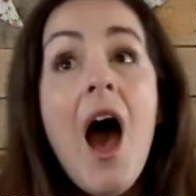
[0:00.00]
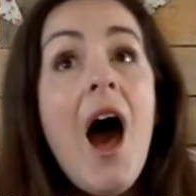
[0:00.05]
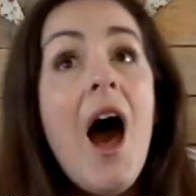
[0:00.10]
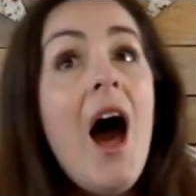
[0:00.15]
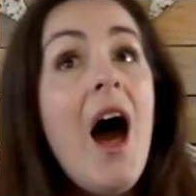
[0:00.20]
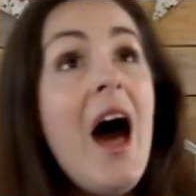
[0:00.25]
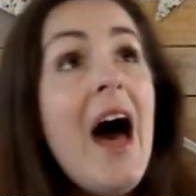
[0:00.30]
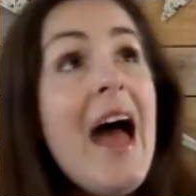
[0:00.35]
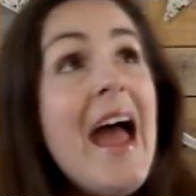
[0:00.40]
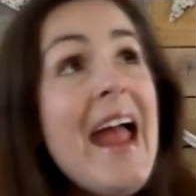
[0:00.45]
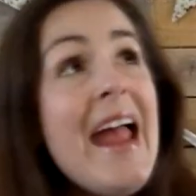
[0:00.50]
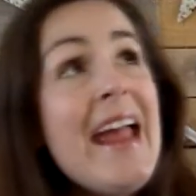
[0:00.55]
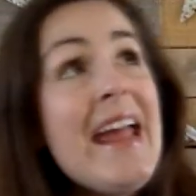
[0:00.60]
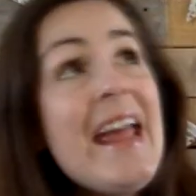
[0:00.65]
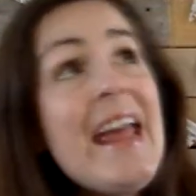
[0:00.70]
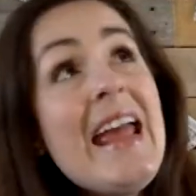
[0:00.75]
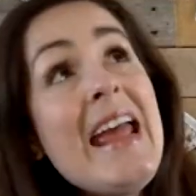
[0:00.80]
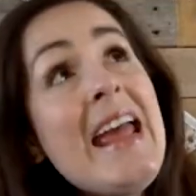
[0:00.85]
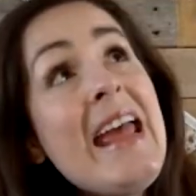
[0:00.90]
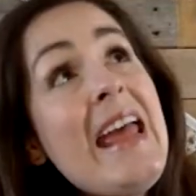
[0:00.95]

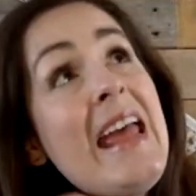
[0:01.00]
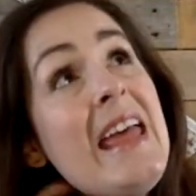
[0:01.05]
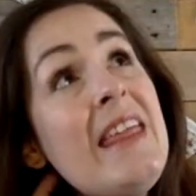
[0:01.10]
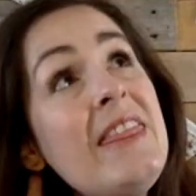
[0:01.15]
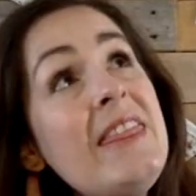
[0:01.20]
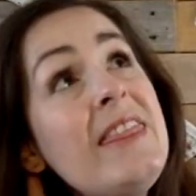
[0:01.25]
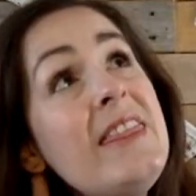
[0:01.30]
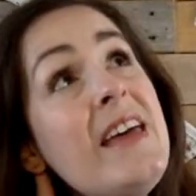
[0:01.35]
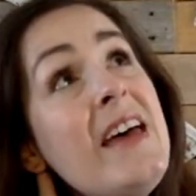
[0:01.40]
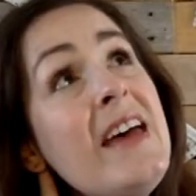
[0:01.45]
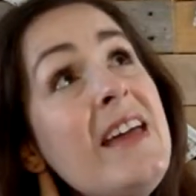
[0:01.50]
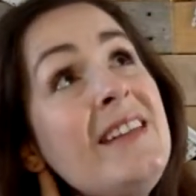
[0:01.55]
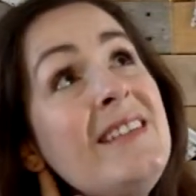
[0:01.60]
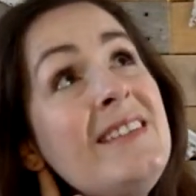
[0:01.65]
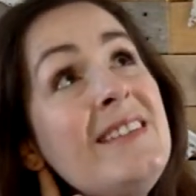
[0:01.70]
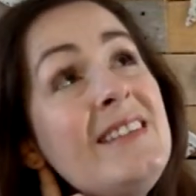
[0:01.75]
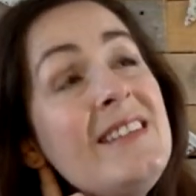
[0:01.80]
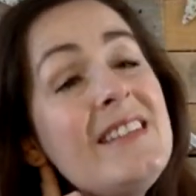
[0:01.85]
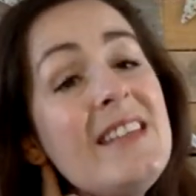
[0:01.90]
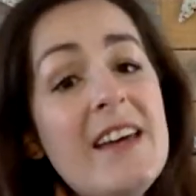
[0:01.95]
I hear
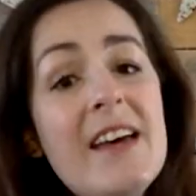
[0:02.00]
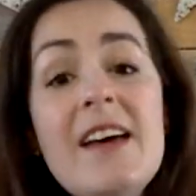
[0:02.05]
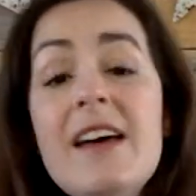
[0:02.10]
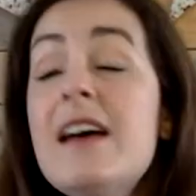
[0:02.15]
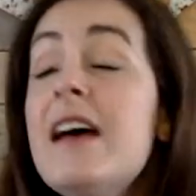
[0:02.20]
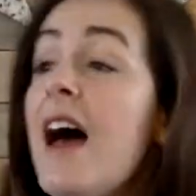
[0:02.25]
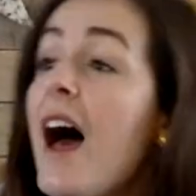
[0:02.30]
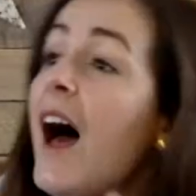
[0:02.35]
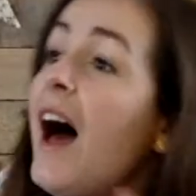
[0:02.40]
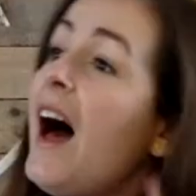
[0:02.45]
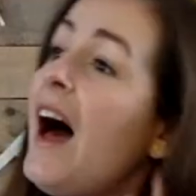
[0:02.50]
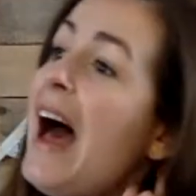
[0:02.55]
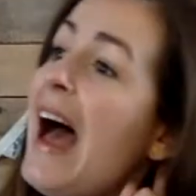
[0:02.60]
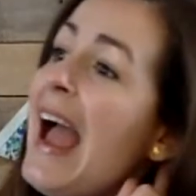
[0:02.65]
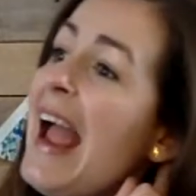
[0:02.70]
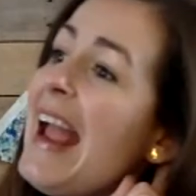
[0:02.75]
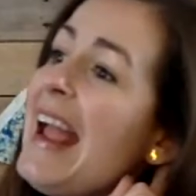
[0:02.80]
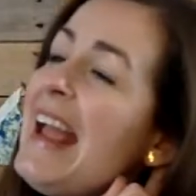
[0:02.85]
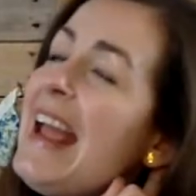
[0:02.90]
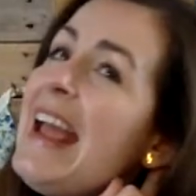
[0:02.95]
thunder.
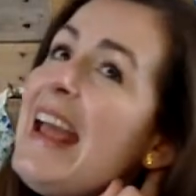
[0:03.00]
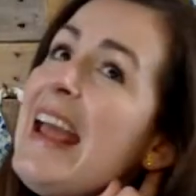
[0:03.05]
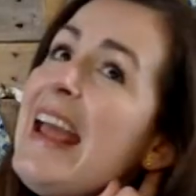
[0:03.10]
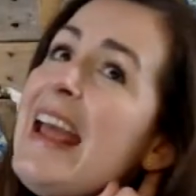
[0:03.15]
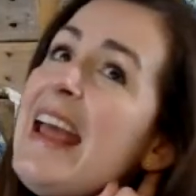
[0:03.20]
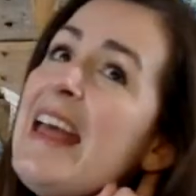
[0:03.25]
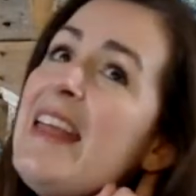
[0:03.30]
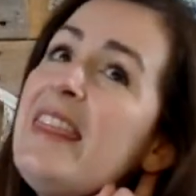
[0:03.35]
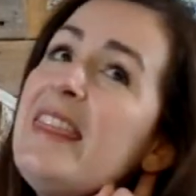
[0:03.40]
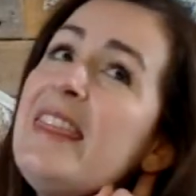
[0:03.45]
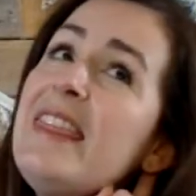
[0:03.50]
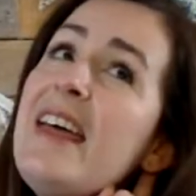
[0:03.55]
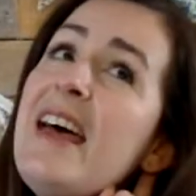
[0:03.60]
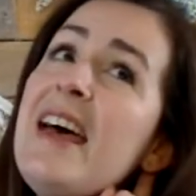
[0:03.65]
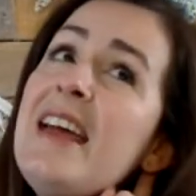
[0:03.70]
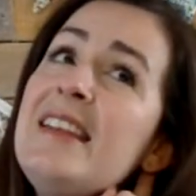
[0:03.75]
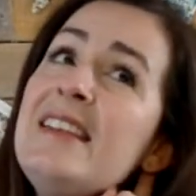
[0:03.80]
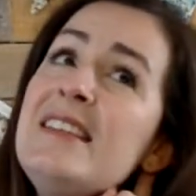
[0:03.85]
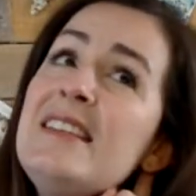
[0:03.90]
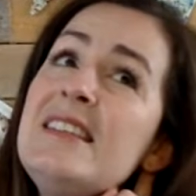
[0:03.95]
I hear
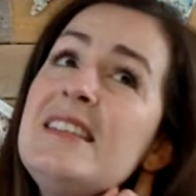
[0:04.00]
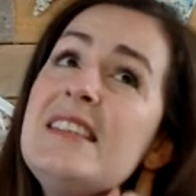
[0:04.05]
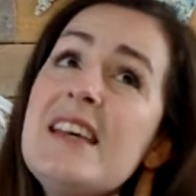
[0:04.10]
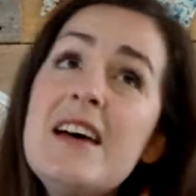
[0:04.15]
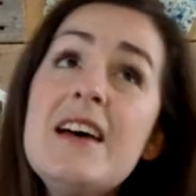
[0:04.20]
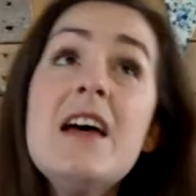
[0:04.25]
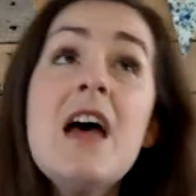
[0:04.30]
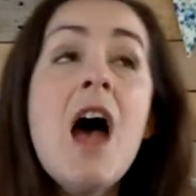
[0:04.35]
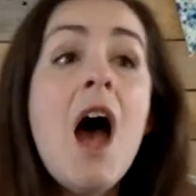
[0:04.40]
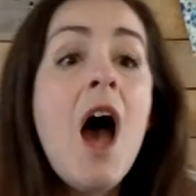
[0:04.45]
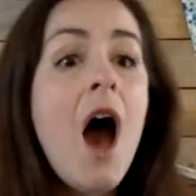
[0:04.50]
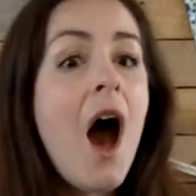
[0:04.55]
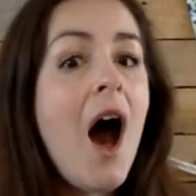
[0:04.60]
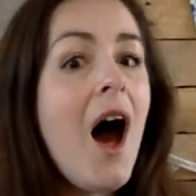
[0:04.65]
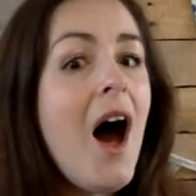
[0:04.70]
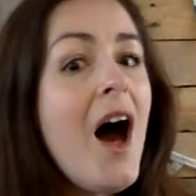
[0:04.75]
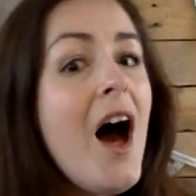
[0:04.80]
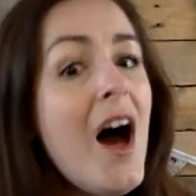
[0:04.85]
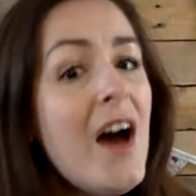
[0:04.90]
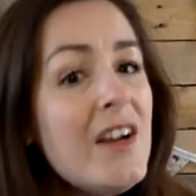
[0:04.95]
thunder,
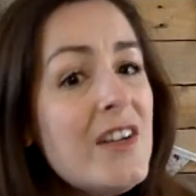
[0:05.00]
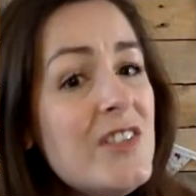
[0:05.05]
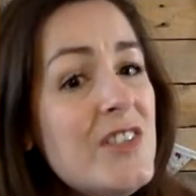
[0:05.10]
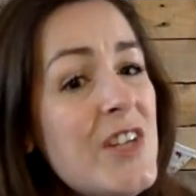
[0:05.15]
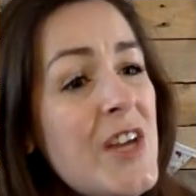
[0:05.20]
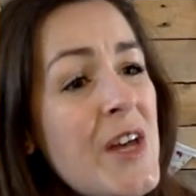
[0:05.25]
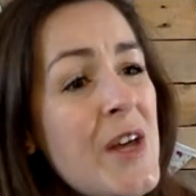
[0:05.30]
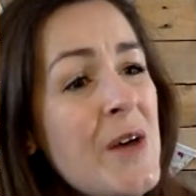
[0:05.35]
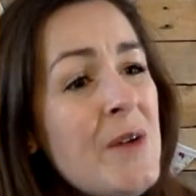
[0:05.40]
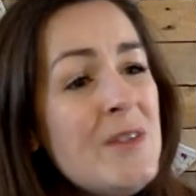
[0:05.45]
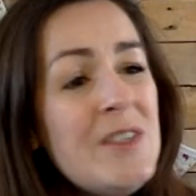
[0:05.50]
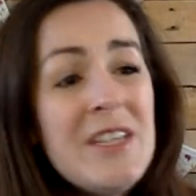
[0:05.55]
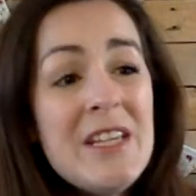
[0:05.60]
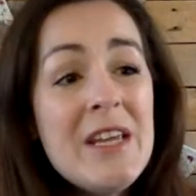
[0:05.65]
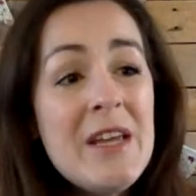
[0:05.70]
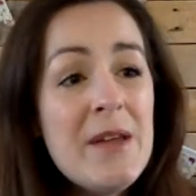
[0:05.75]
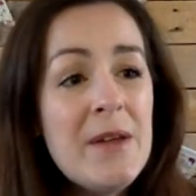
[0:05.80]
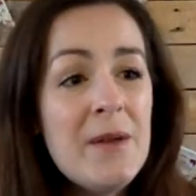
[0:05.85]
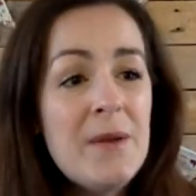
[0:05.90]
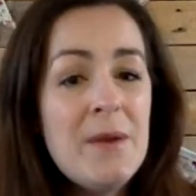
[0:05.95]
hark don't
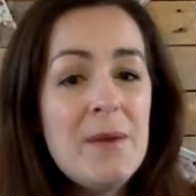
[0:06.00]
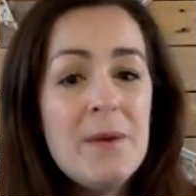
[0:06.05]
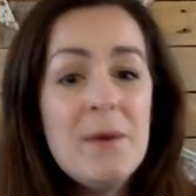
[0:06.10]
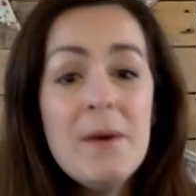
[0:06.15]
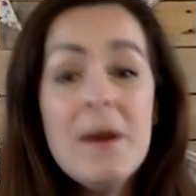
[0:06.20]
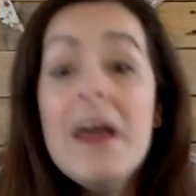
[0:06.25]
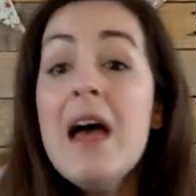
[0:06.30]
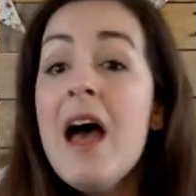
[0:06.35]
you,